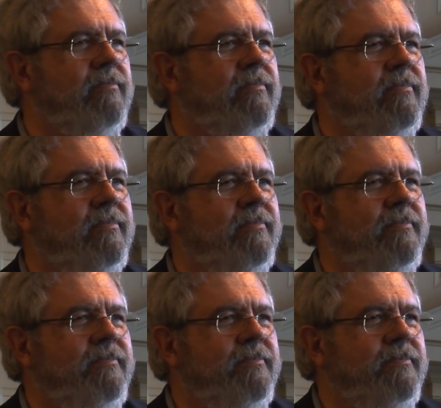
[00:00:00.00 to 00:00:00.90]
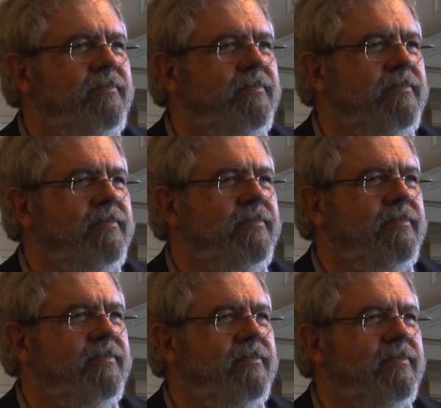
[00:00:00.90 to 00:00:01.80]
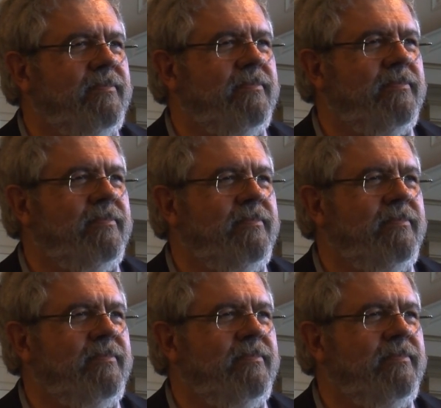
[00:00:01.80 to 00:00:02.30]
Nobody speaks.